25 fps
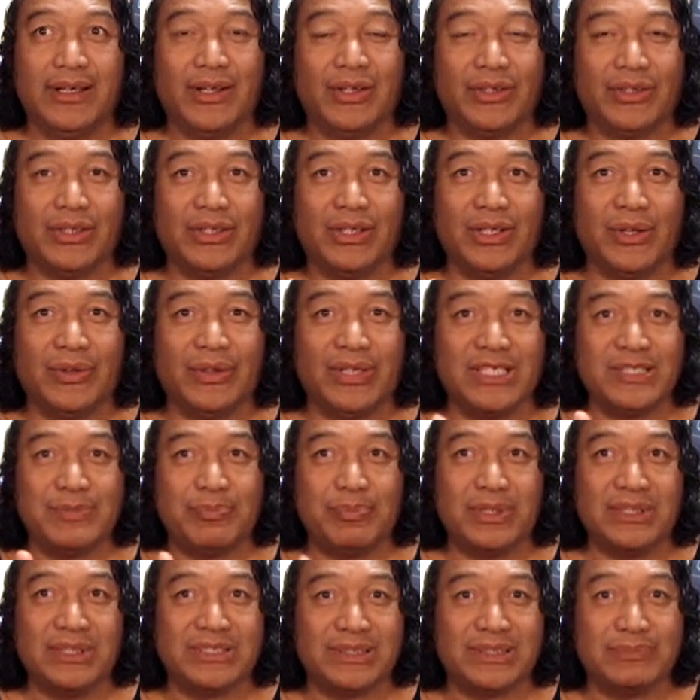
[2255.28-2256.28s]
there's
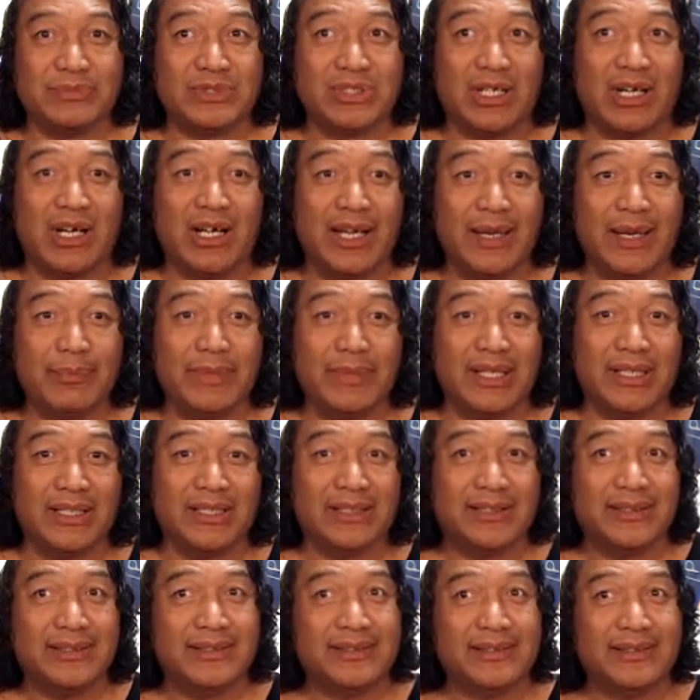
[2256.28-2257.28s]
been some timing,
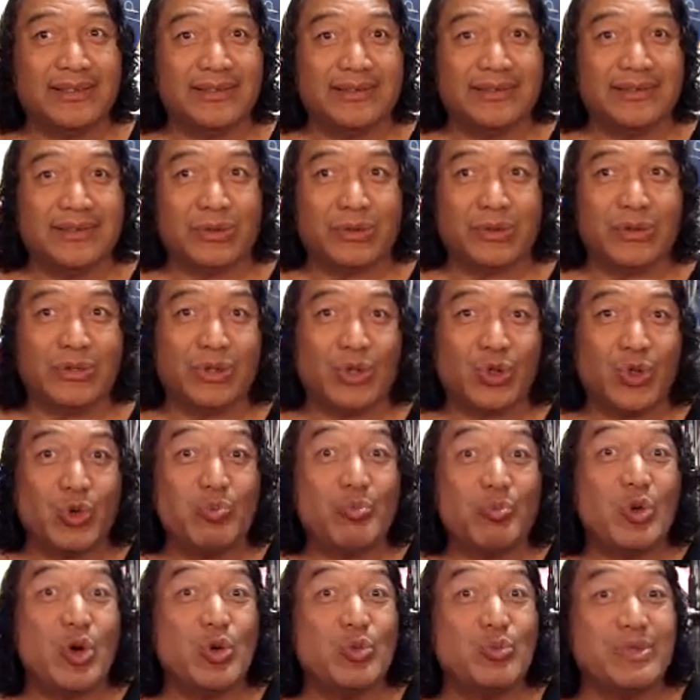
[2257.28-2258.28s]
critical
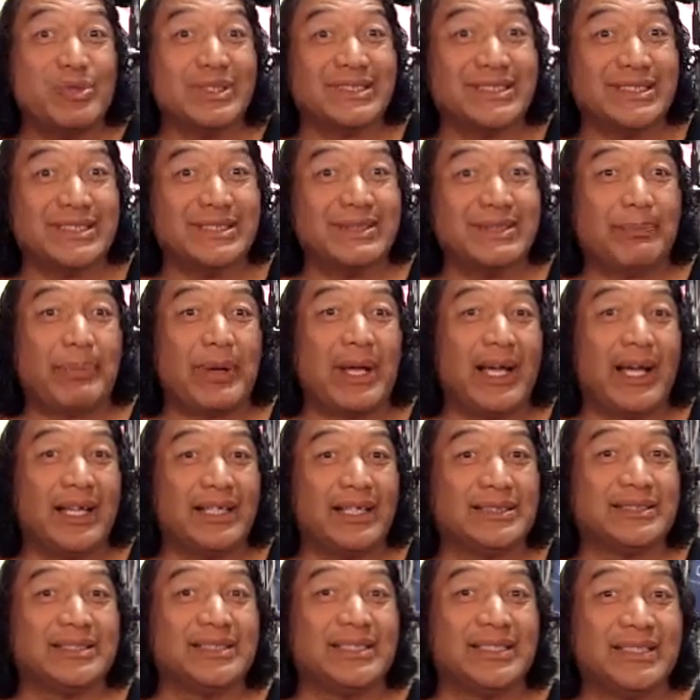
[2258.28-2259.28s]
moments in the
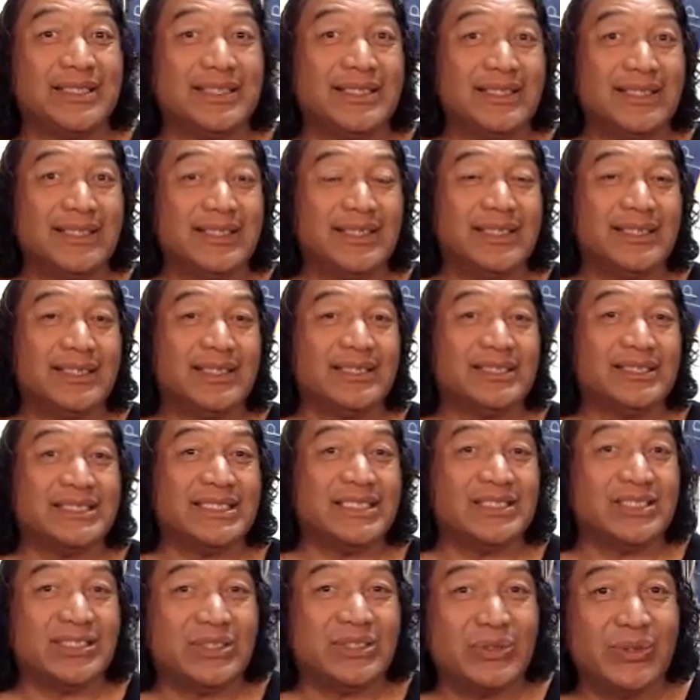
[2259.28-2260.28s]
past
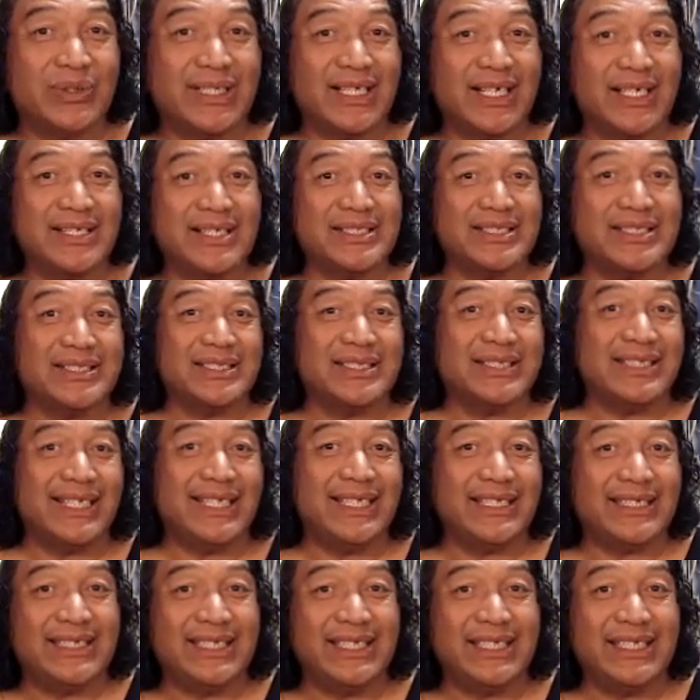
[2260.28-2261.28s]
since
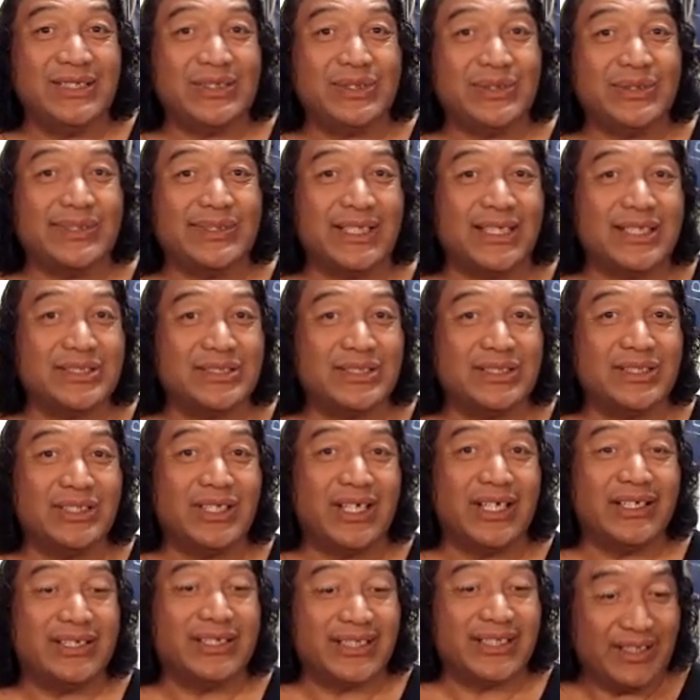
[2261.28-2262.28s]
2018,
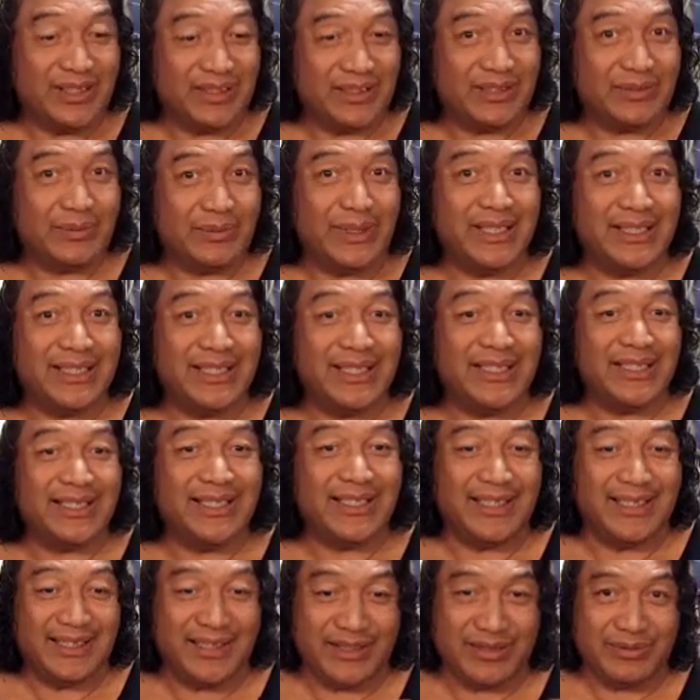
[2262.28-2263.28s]
2019, 20,
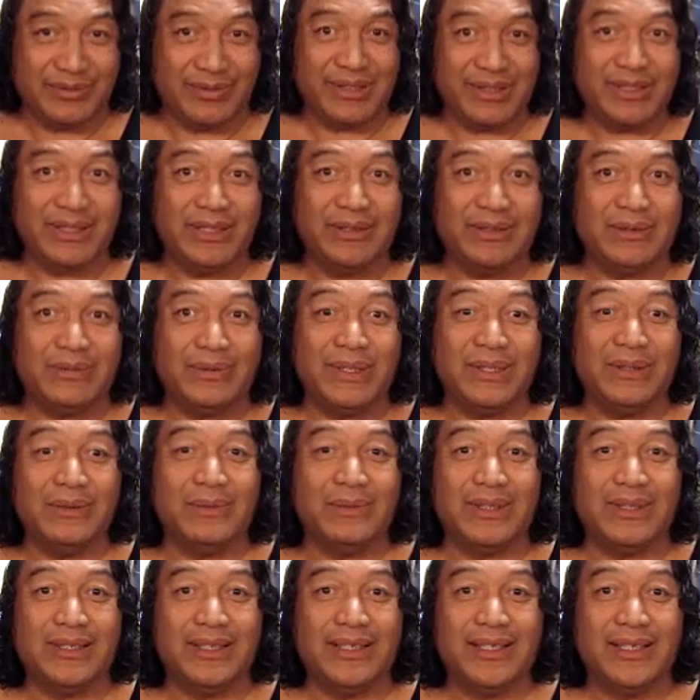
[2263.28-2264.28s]
and then
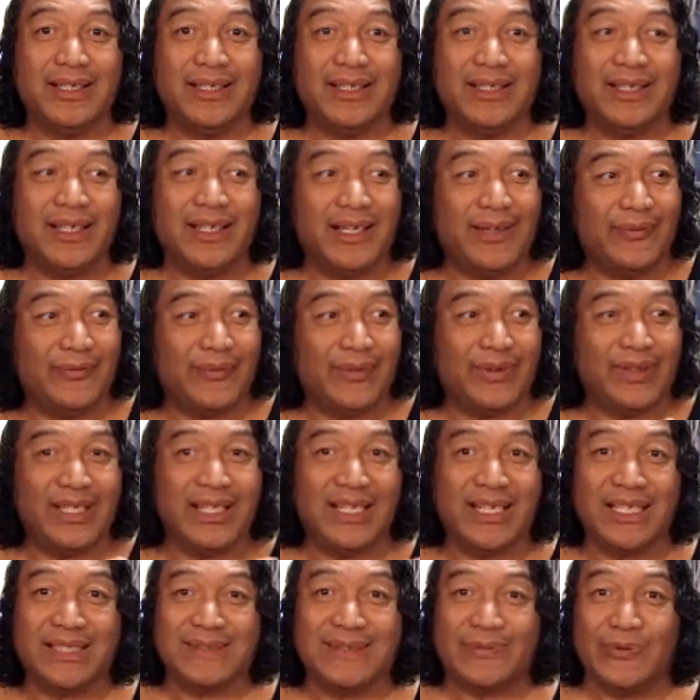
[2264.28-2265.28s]
2021, and for the
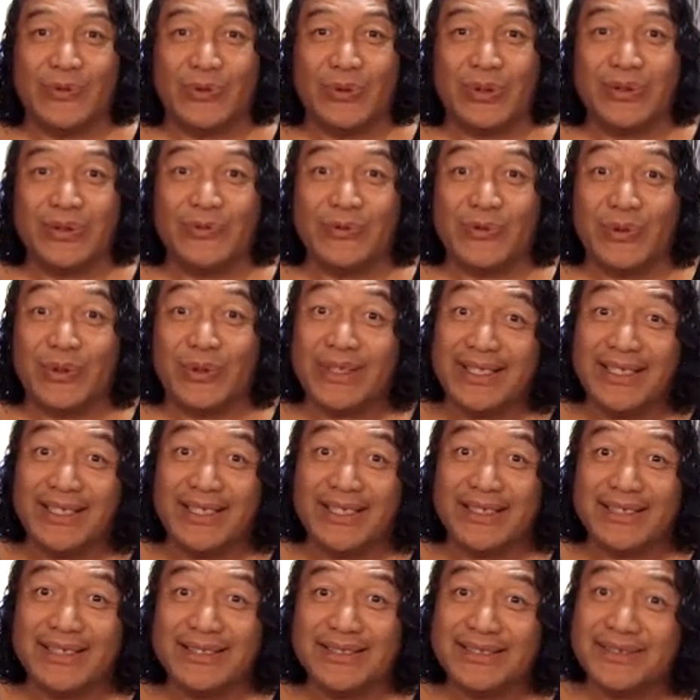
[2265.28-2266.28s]
next 44
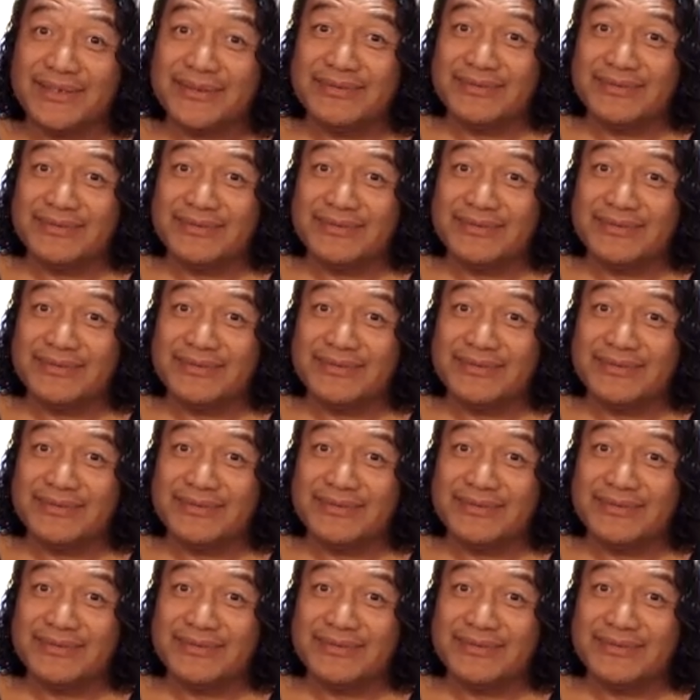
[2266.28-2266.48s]
years.